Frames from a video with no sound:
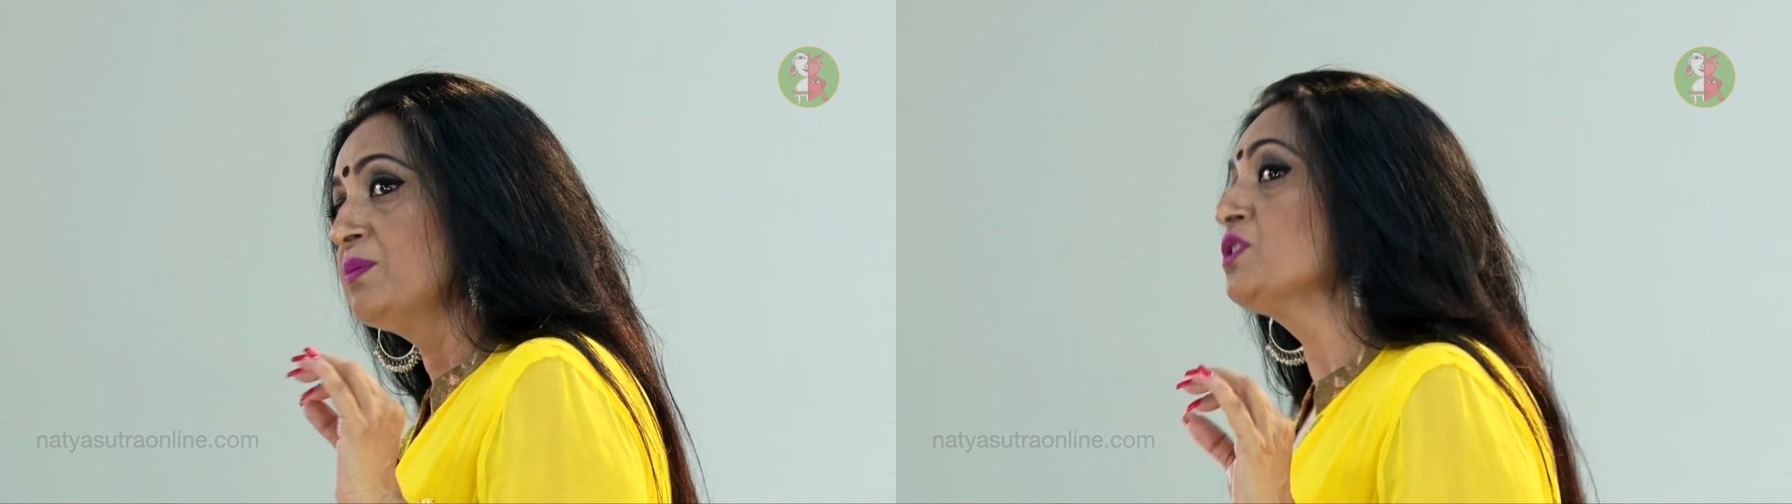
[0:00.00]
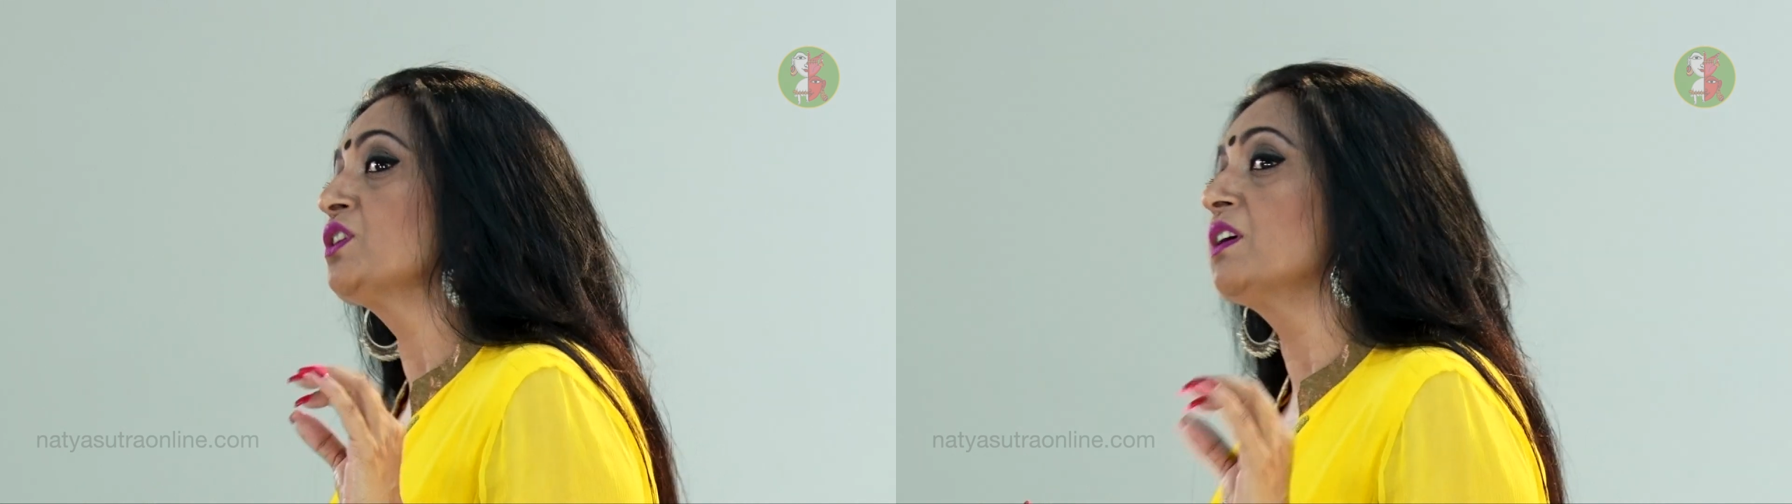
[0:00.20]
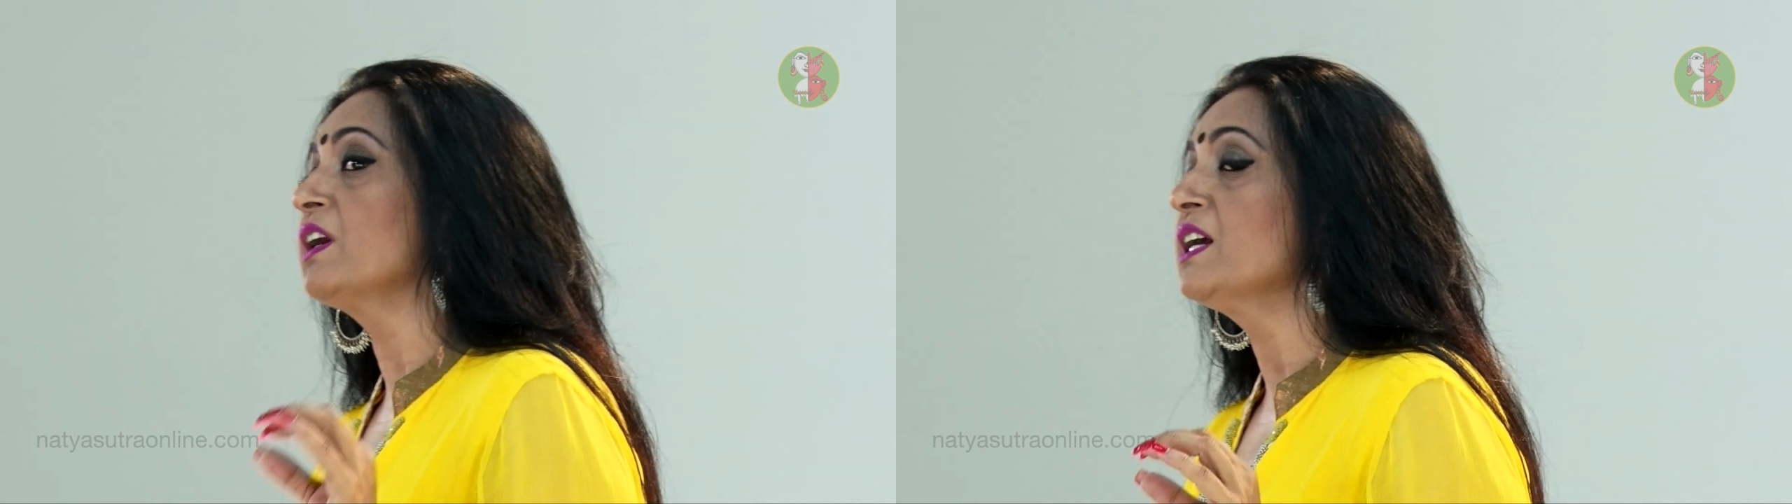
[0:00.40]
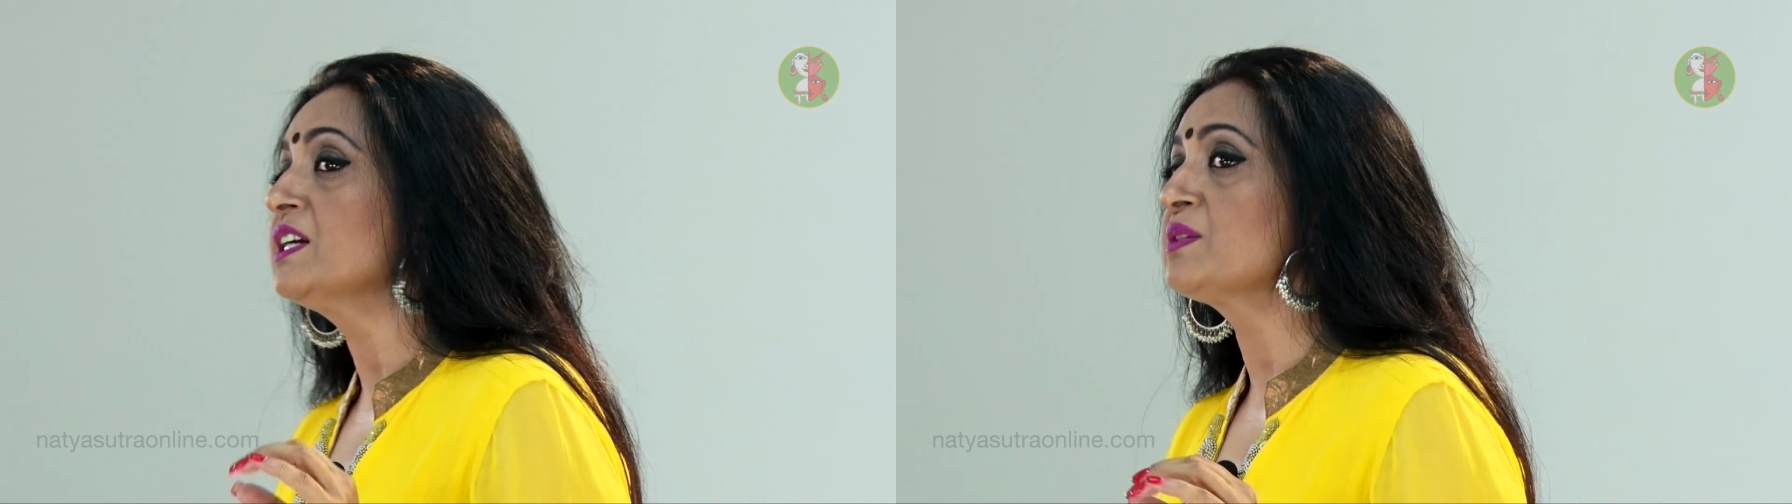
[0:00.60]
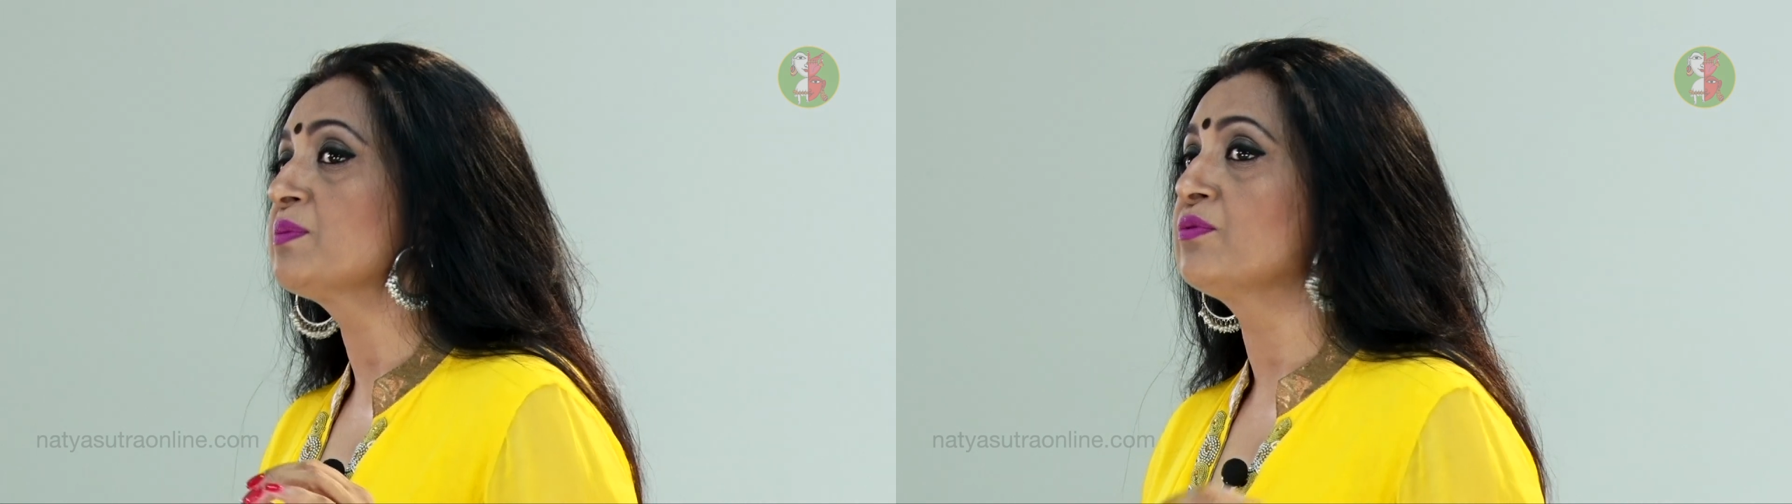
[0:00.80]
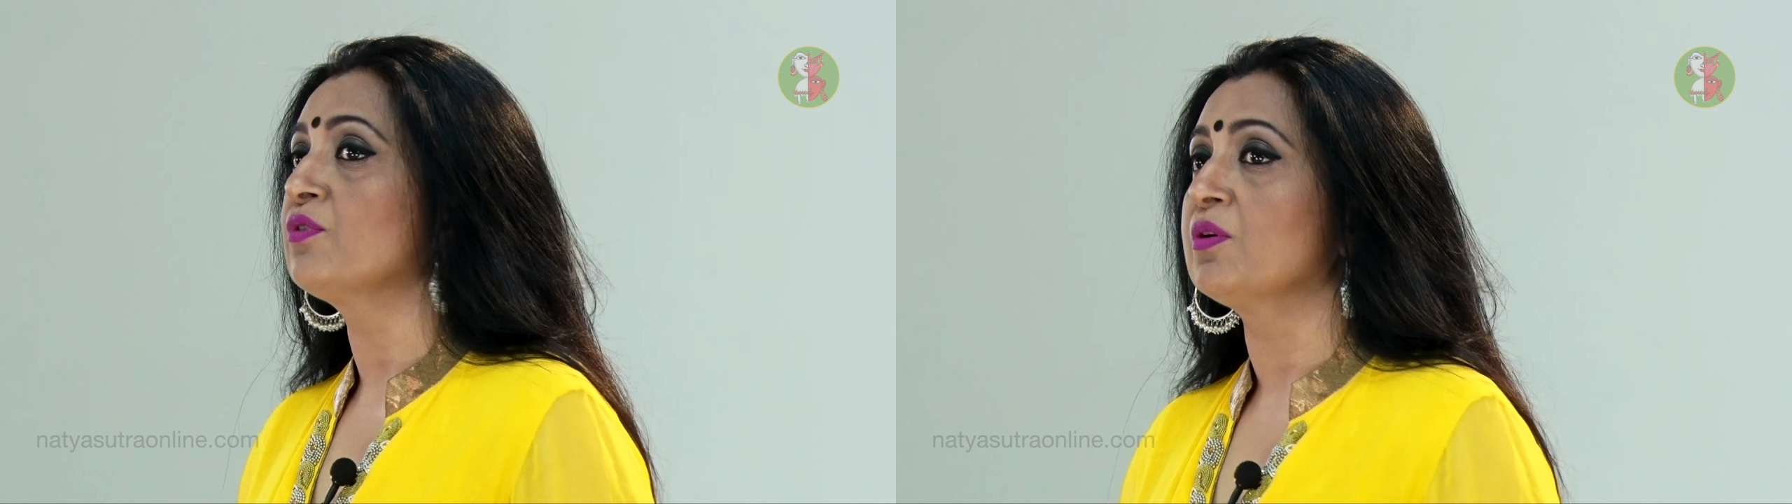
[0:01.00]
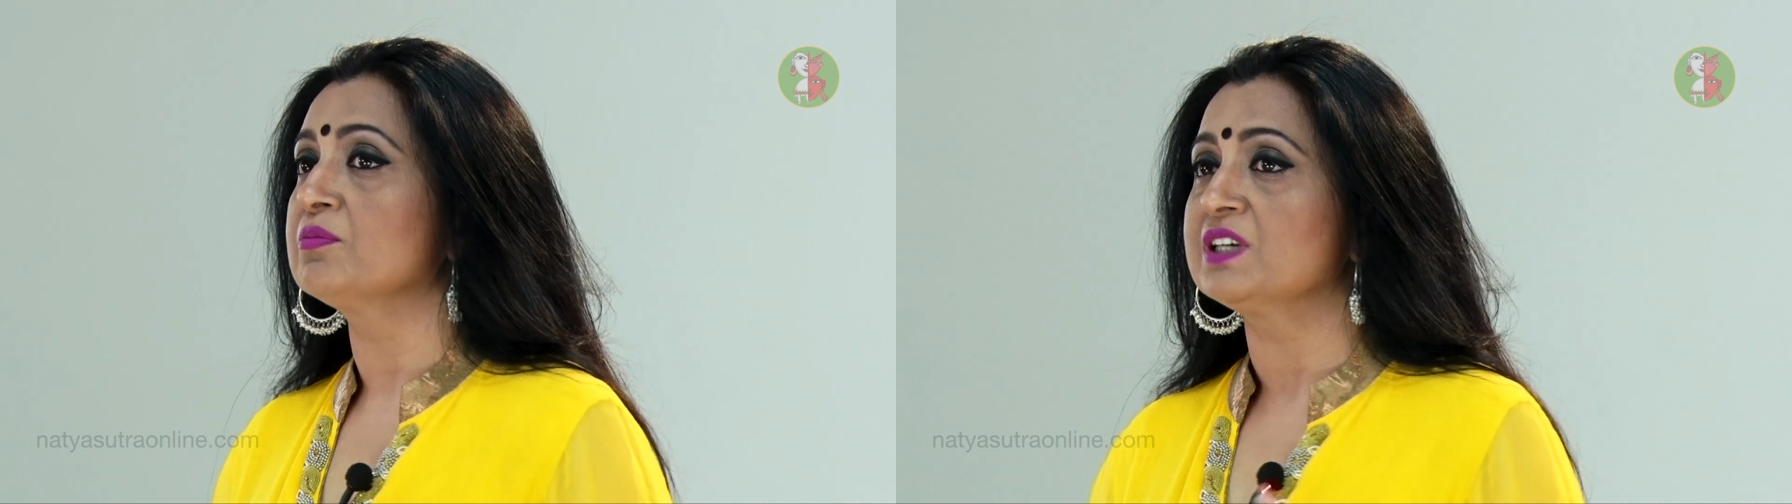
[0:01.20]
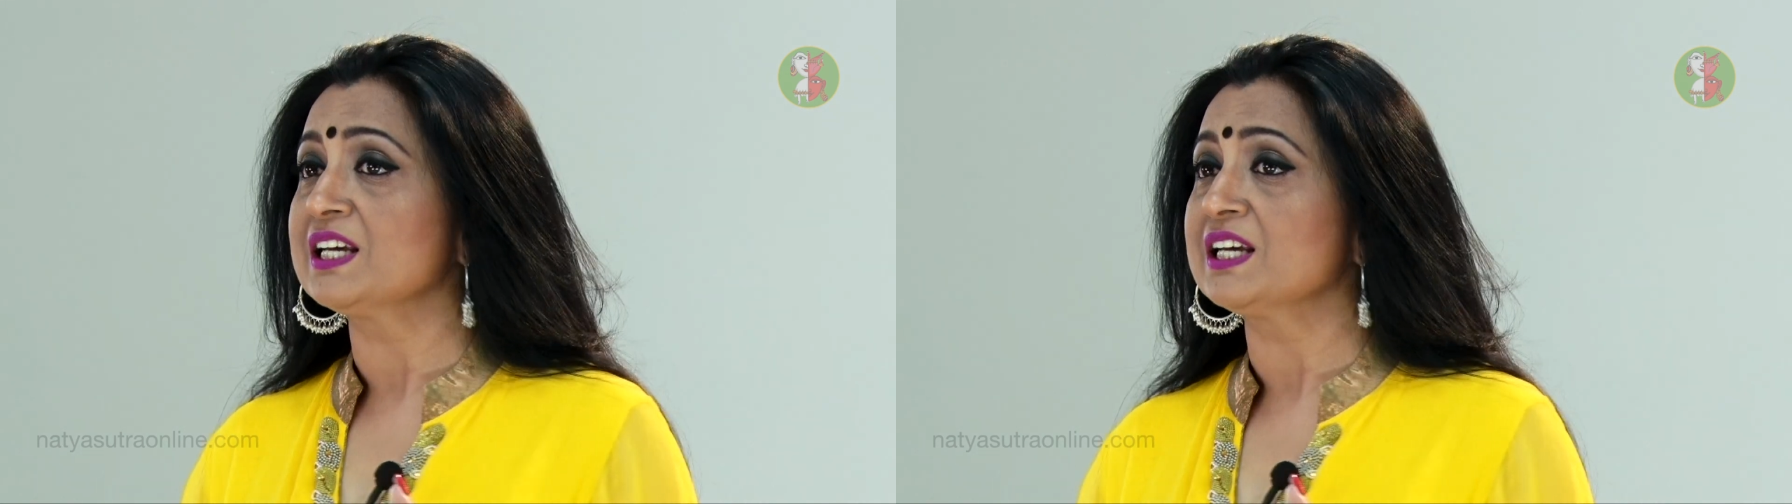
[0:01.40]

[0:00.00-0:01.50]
which a Tarana is performed